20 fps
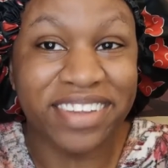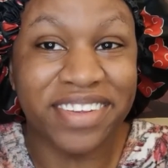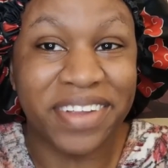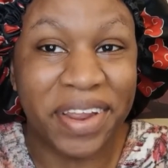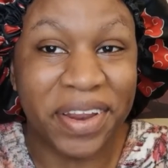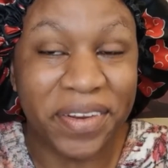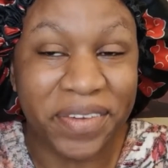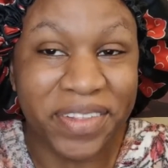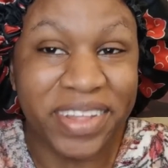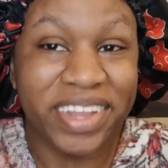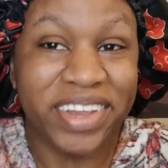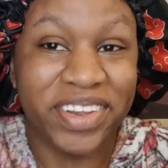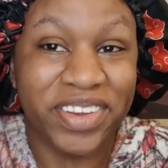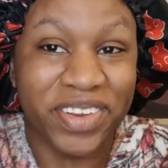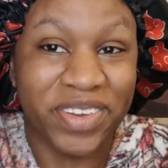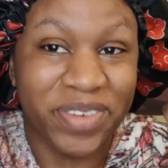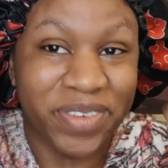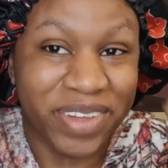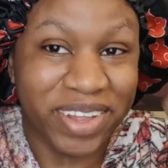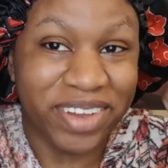generally
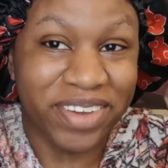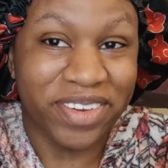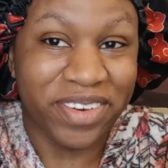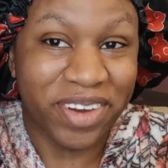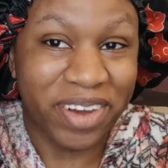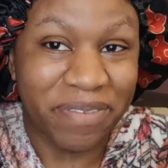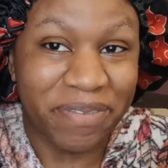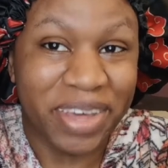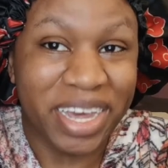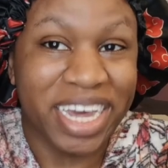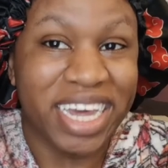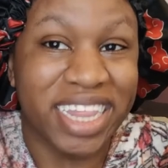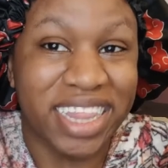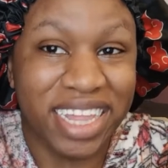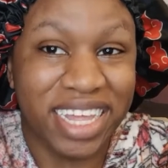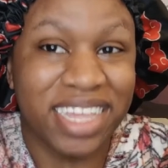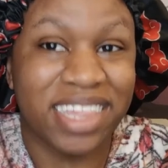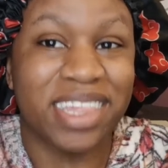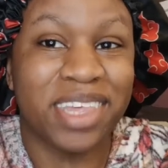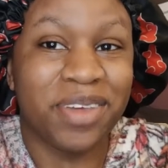do enjoy making
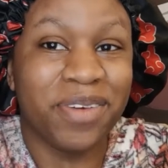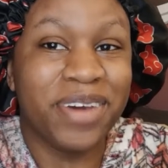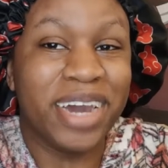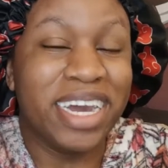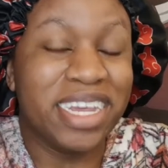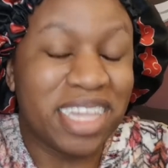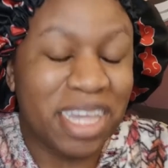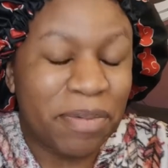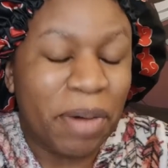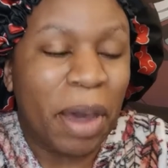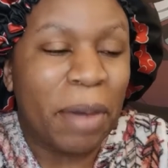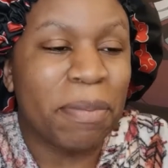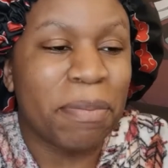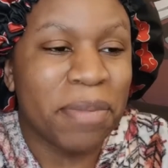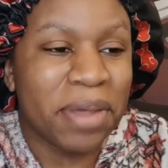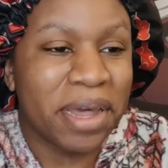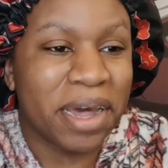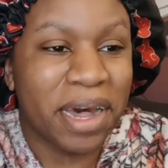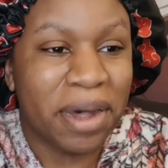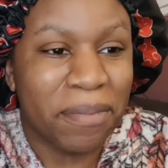these, and you guys keep hyping
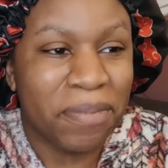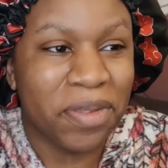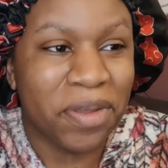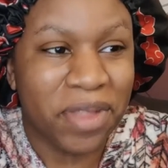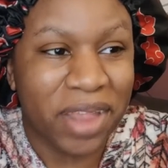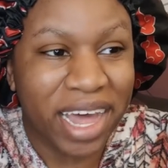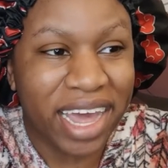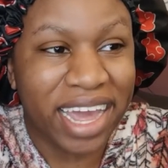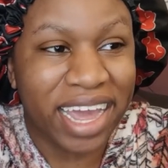me up to